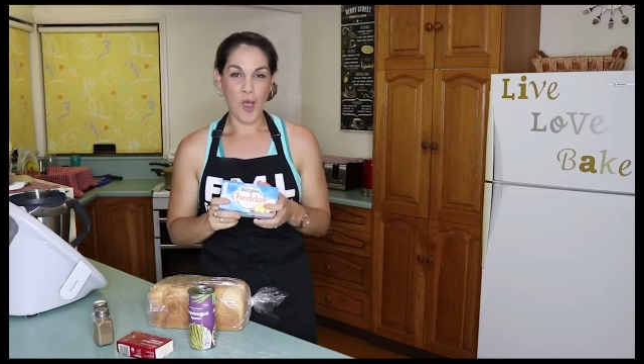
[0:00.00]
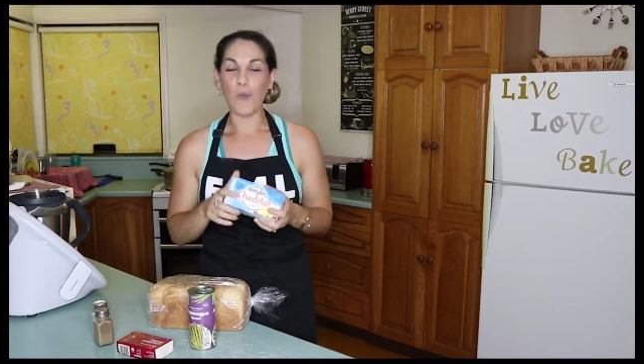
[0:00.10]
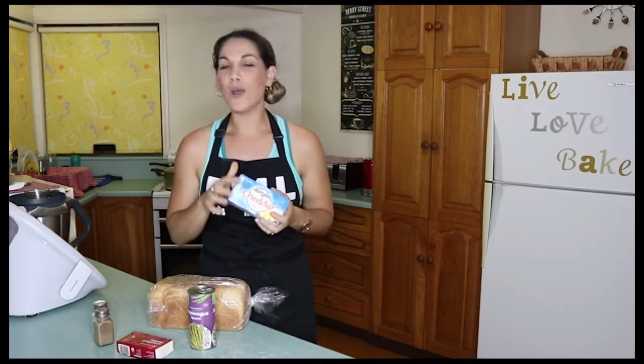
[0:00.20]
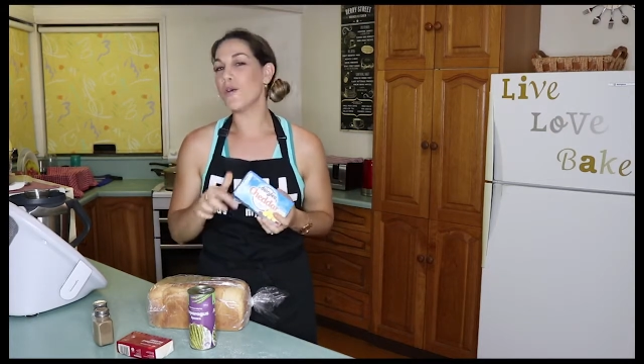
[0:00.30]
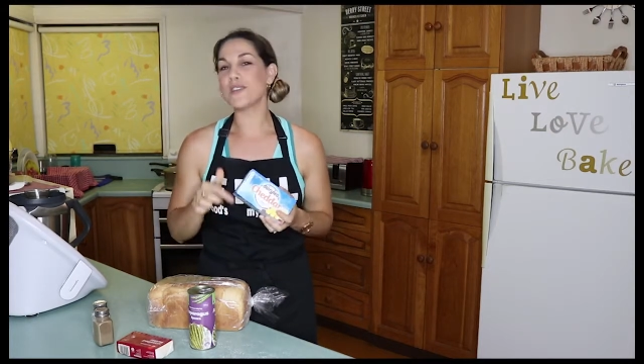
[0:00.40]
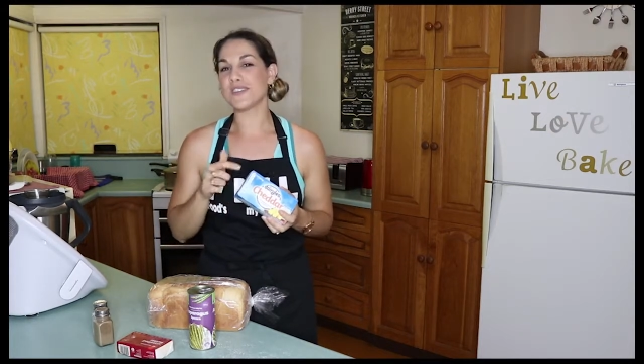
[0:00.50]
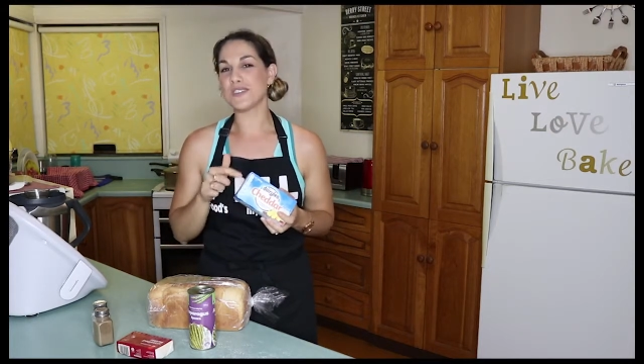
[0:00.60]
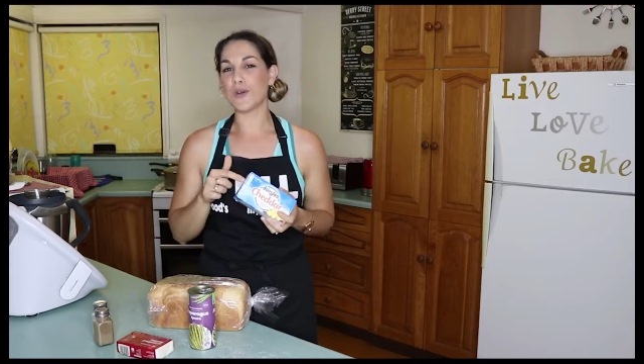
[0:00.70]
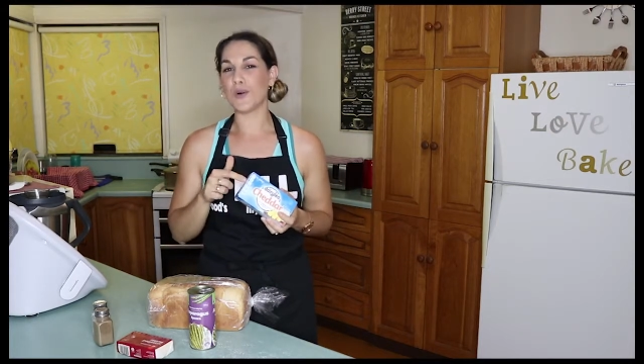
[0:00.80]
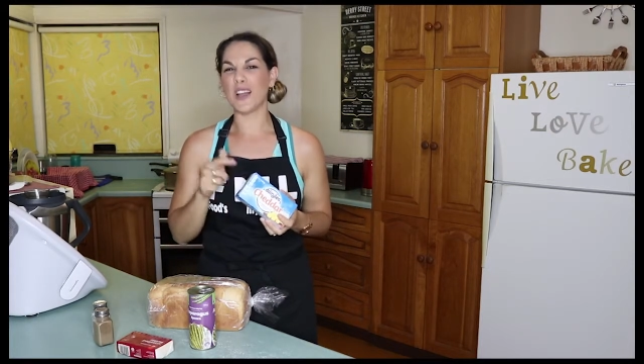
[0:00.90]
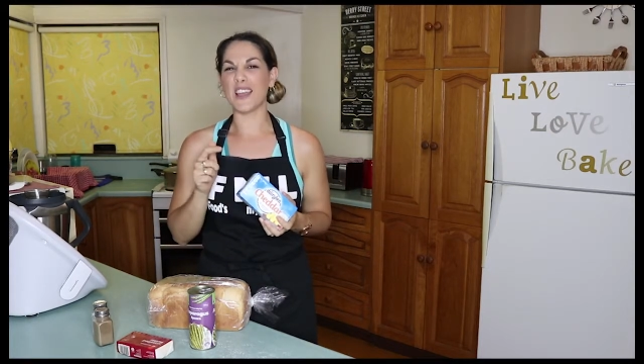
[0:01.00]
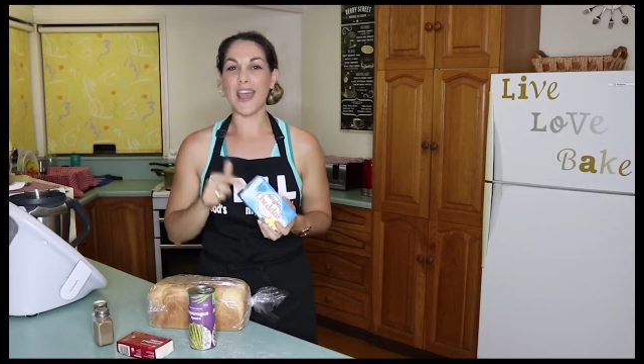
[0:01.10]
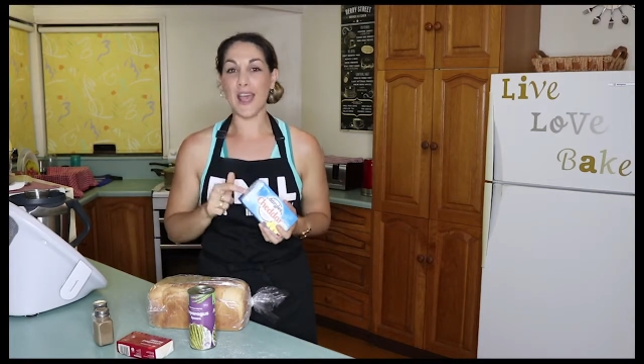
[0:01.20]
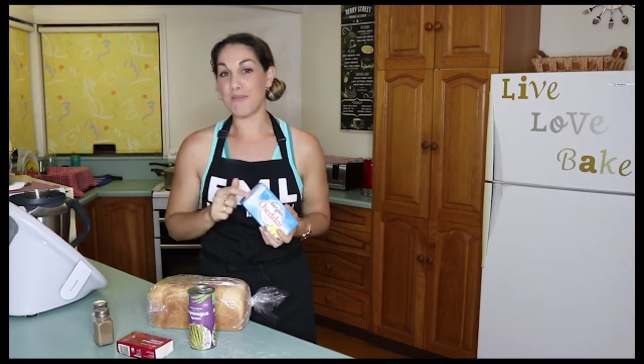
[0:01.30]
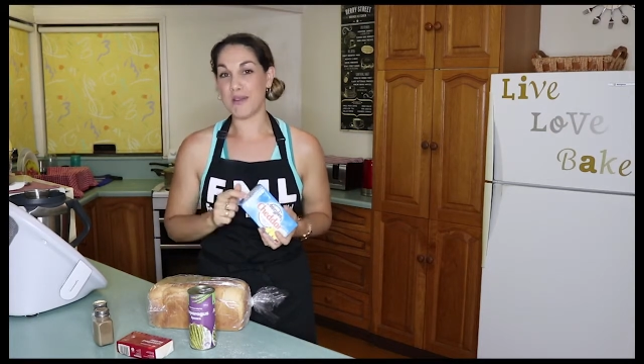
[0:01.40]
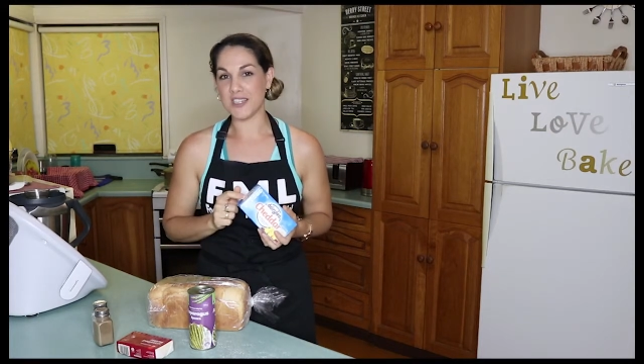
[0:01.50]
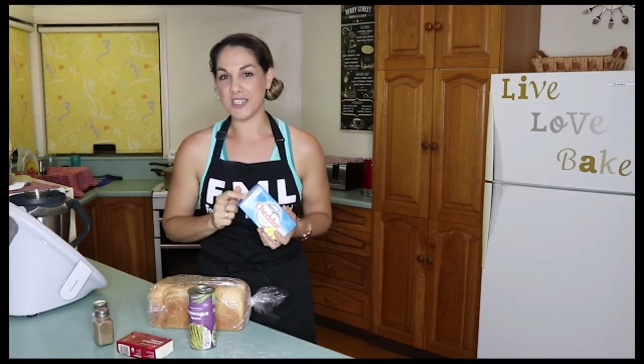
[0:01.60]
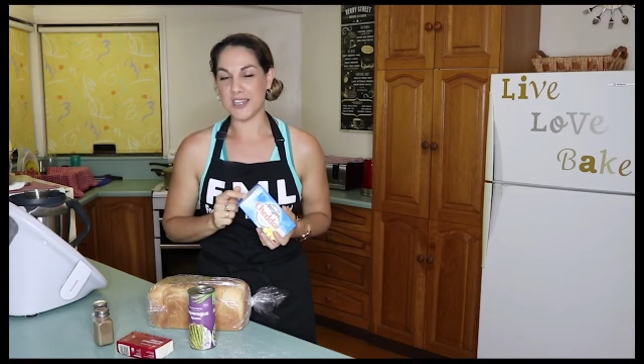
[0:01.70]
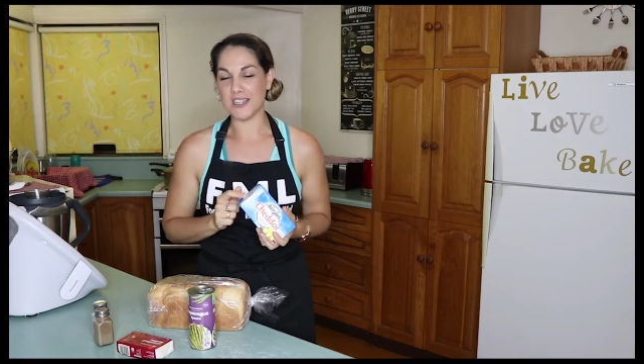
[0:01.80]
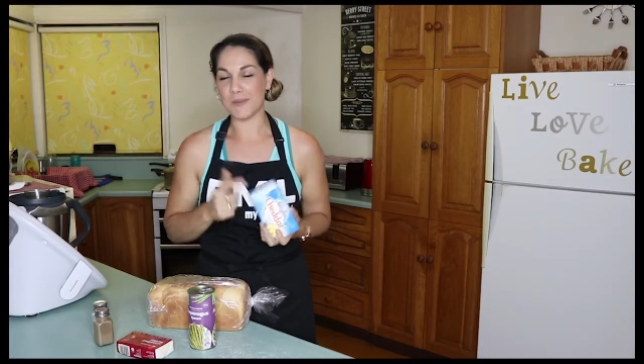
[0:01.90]
We always used to call it camping
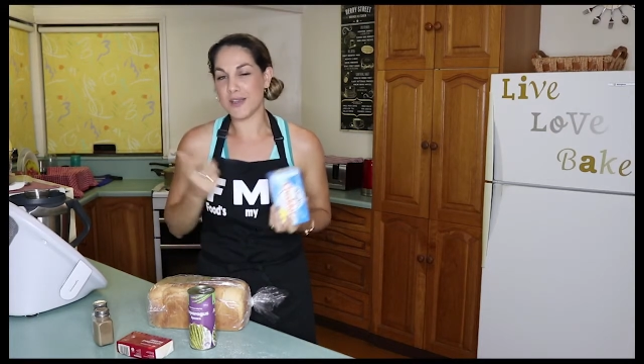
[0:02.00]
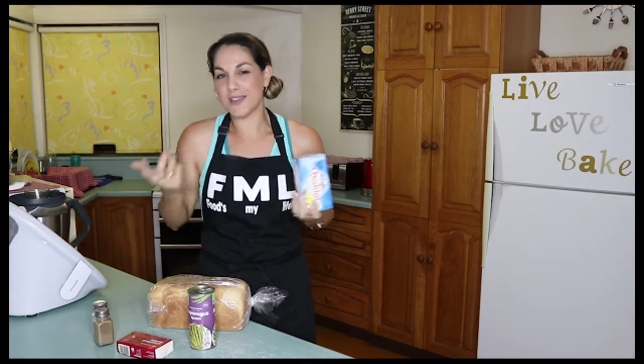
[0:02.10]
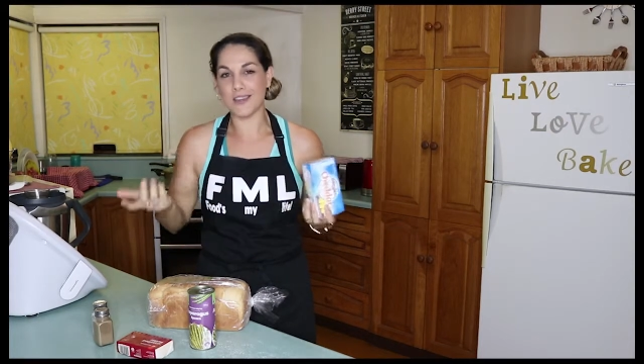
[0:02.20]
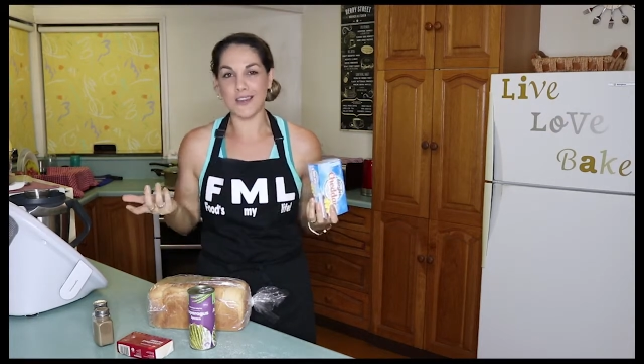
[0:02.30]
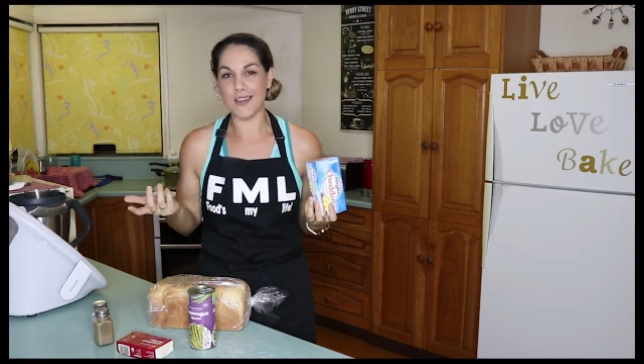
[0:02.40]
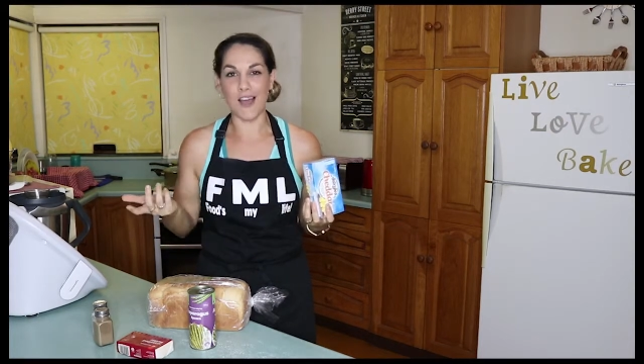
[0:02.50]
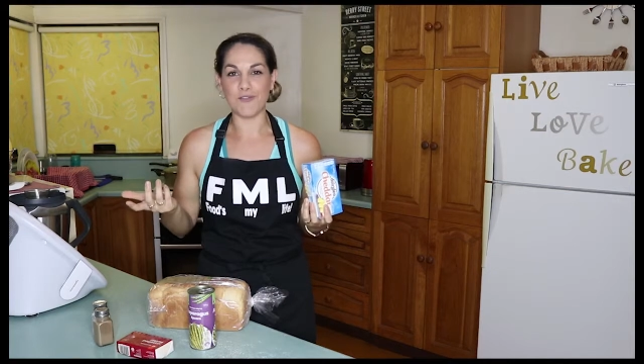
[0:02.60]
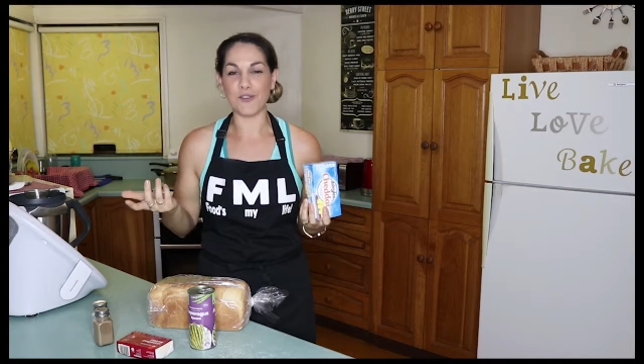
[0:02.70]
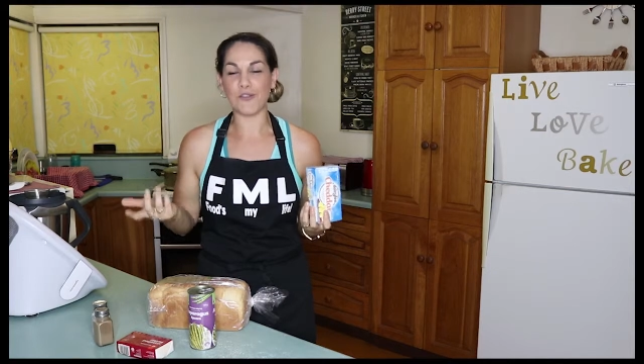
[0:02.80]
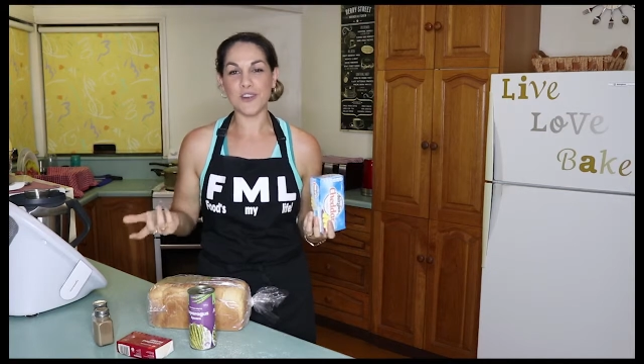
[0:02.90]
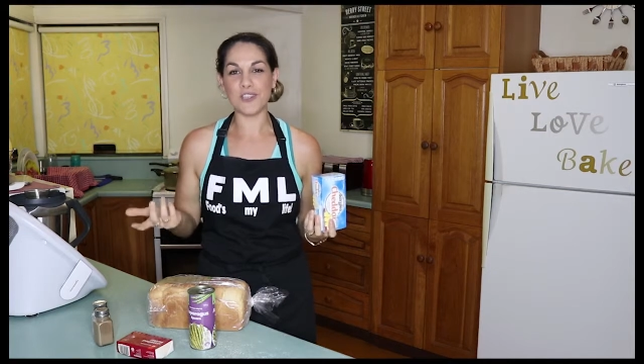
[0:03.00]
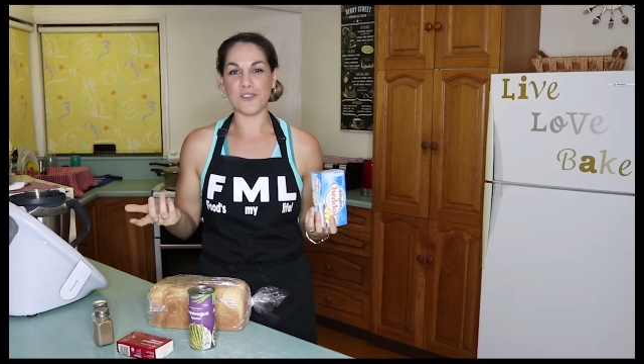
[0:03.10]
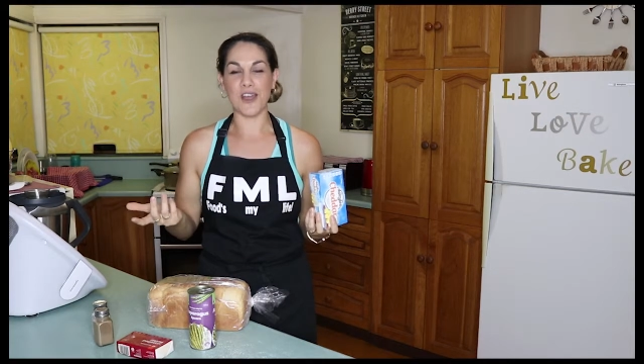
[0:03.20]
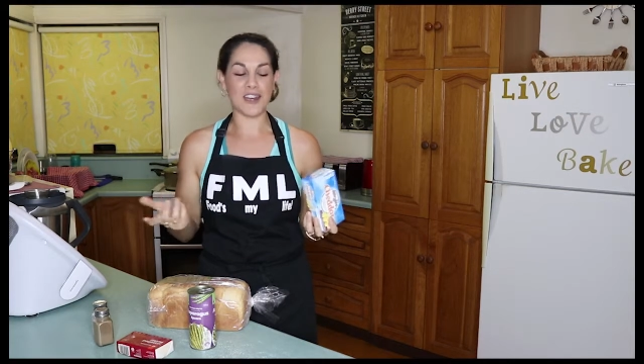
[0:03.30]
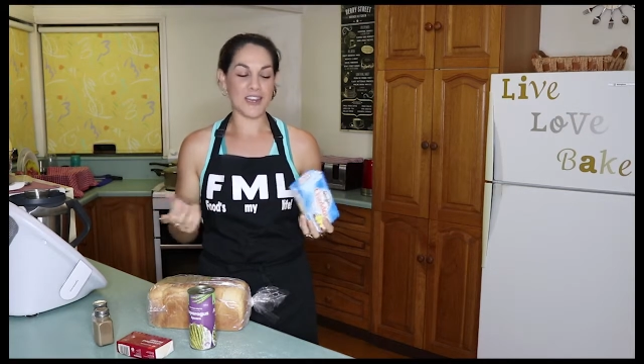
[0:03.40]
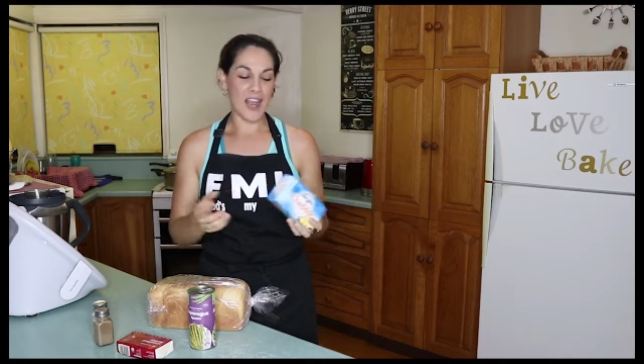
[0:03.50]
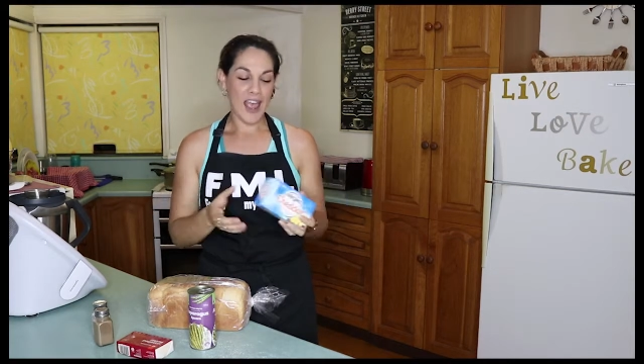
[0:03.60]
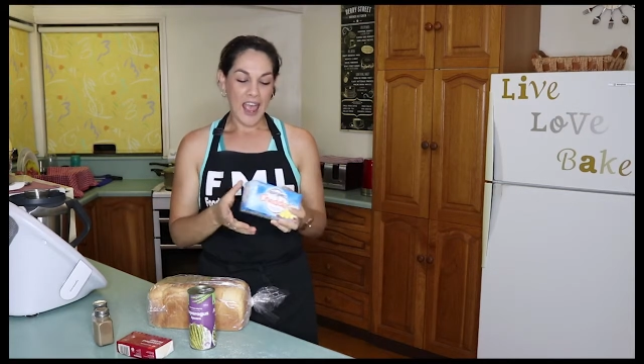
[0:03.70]
cheese because you didn't have to refrigerate it.